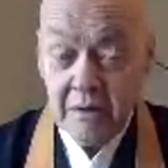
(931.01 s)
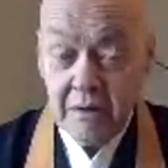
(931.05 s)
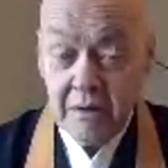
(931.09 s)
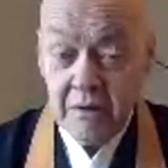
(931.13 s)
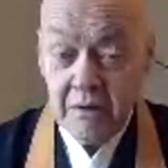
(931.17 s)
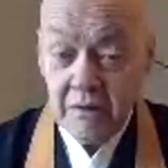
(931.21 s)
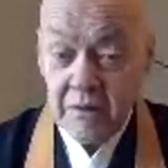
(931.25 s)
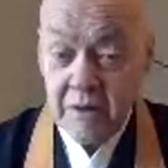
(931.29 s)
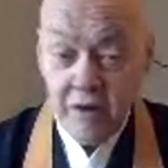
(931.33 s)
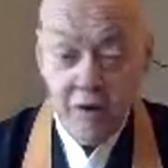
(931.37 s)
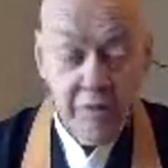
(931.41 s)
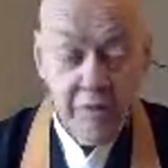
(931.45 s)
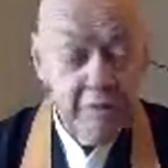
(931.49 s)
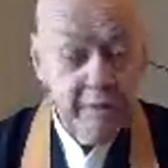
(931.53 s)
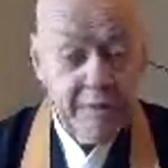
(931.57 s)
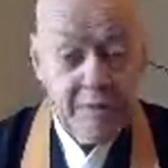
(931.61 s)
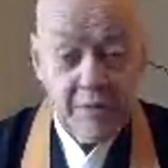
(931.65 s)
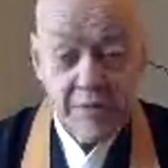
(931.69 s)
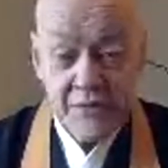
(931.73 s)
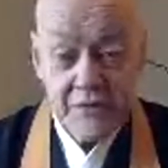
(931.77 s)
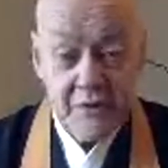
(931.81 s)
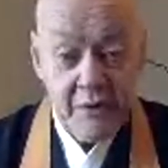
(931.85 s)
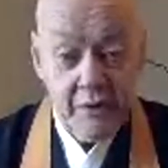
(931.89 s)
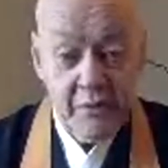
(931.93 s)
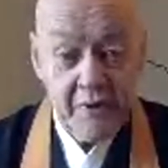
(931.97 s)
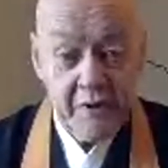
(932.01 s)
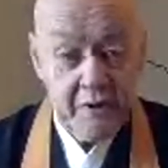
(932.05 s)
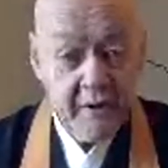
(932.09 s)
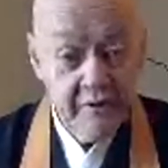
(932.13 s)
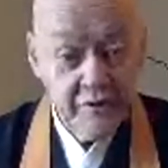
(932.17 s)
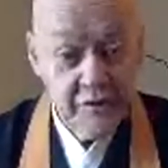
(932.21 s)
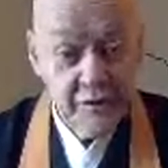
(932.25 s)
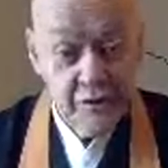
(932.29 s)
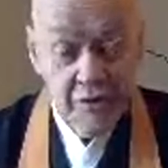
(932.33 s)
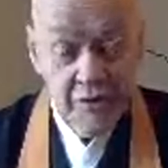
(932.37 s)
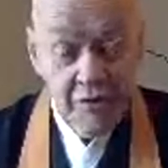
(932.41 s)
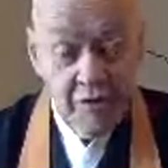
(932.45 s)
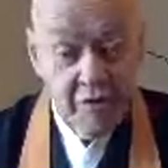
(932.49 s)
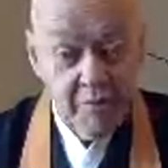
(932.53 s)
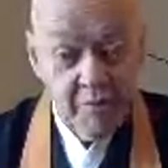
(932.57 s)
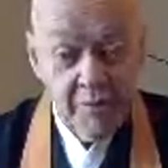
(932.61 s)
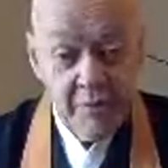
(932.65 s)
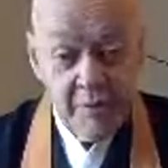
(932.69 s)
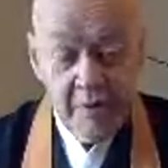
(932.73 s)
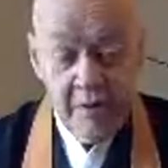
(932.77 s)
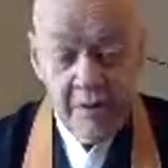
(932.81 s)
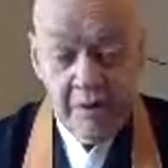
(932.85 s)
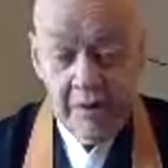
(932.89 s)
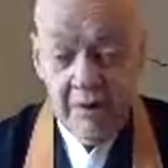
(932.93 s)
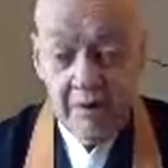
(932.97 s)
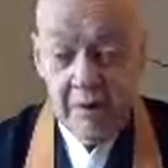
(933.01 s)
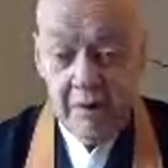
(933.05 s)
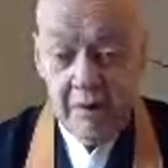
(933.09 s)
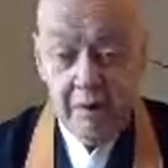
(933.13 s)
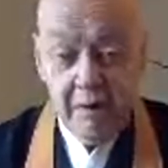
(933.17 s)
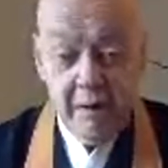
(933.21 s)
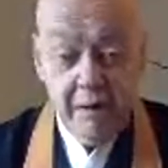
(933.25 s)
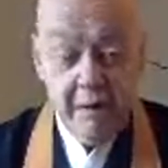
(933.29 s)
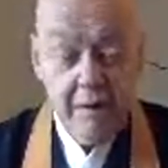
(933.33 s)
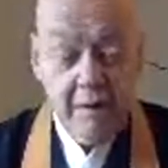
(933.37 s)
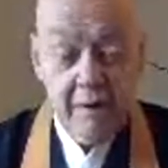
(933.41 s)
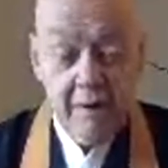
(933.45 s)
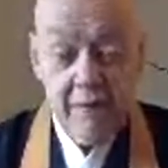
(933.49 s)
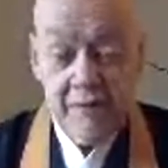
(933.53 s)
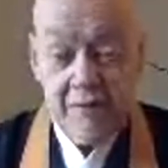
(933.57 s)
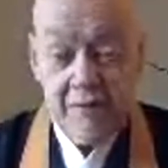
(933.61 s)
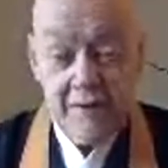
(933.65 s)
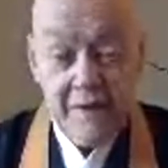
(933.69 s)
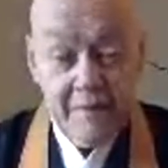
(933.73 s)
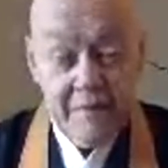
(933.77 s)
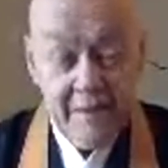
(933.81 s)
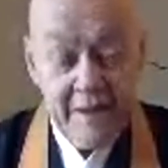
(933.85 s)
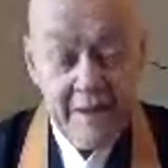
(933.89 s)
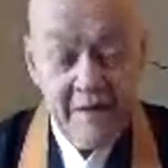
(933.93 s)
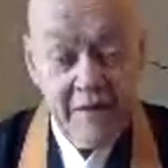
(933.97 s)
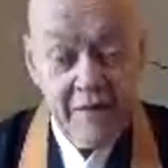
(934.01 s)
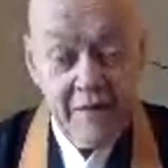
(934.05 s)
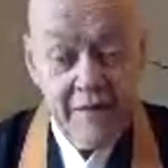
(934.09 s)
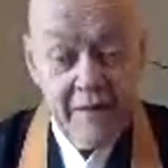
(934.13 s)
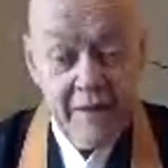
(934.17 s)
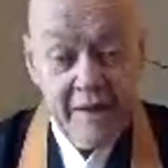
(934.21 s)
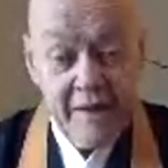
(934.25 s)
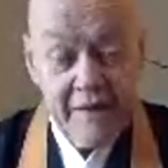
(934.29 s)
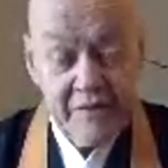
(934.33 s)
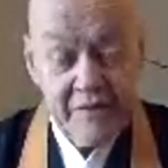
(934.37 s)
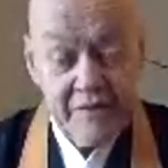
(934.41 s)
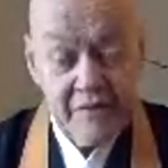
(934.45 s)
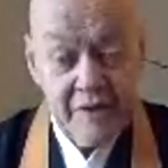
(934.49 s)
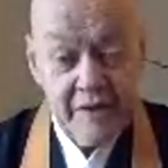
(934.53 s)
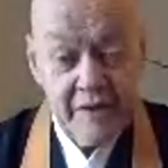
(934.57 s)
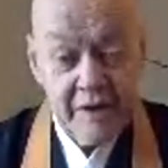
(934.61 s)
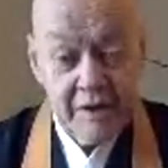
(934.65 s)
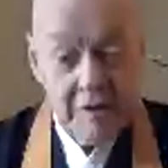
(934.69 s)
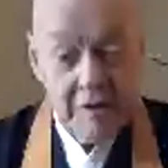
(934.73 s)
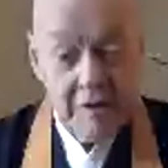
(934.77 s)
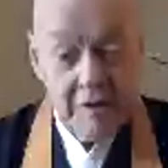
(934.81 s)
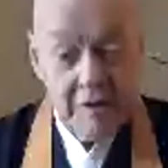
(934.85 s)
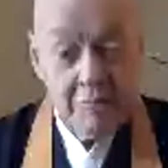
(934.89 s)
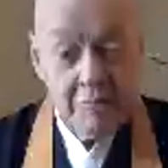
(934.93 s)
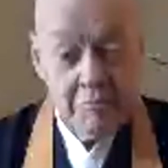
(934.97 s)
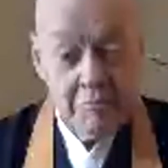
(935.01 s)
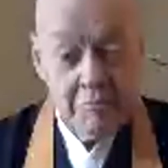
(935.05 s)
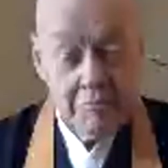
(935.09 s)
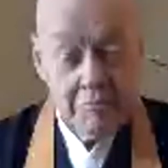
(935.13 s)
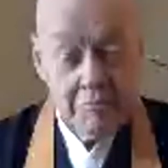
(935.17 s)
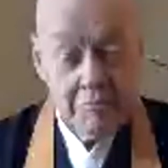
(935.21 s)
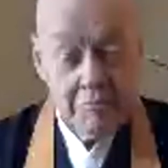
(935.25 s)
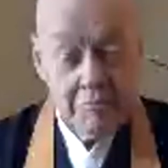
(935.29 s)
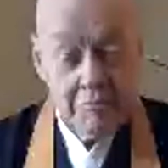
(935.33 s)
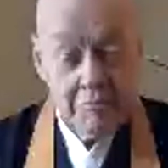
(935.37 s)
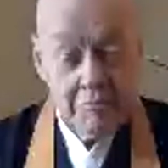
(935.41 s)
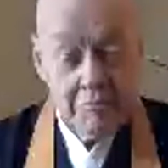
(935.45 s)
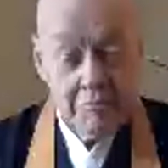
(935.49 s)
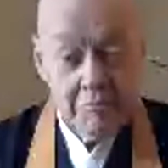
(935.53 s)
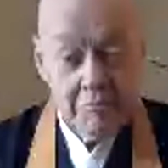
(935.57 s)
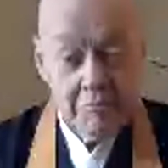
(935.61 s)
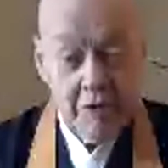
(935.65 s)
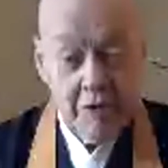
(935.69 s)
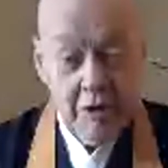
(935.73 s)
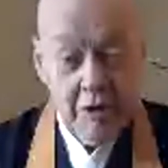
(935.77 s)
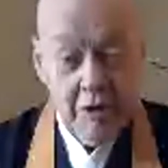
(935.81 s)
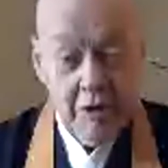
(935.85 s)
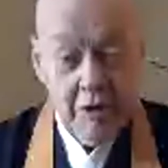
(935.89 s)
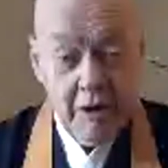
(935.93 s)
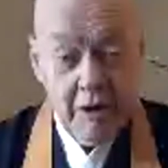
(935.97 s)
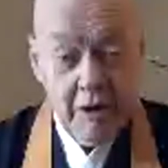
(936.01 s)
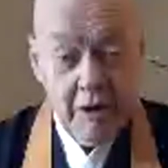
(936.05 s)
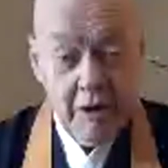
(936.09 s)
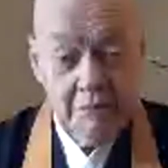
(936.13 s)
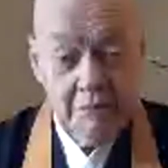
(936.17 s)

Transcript: You hear people say, what gives you hope? And every time I hear that, I say, oh,